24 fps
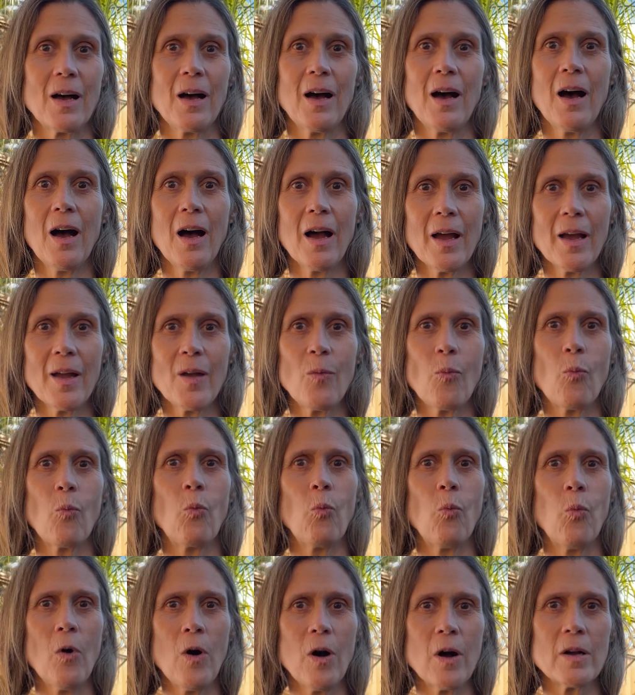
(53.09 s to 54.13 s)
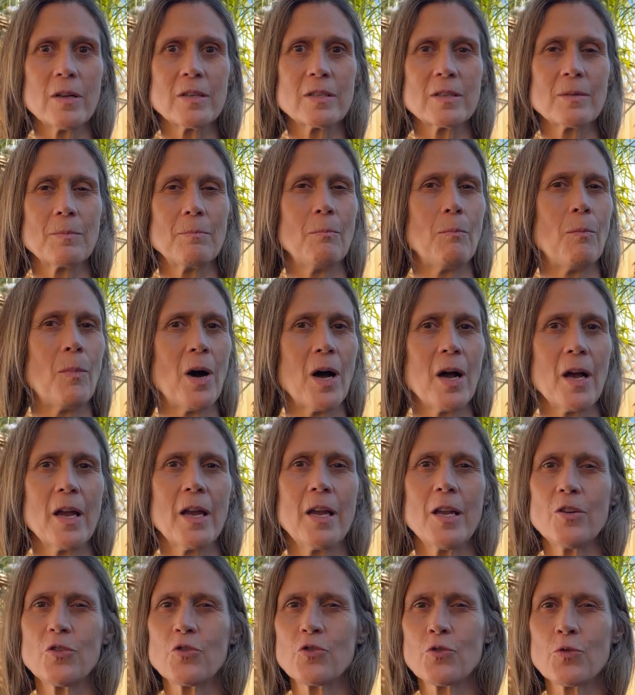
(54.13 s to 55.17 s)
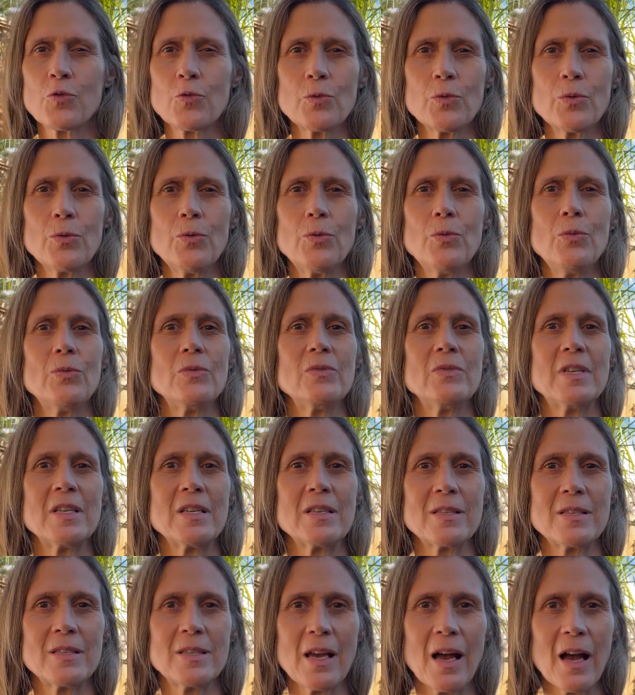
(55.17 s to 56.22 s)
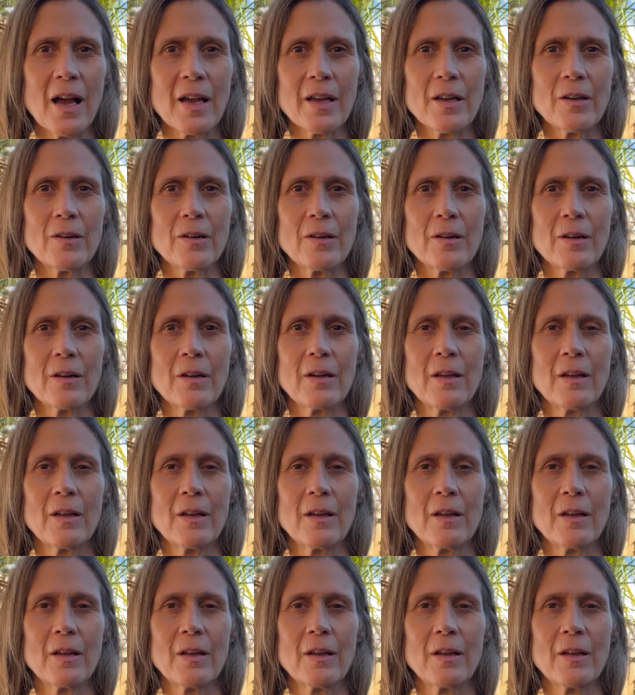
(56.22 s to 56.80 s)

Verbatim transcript: I want my true desire.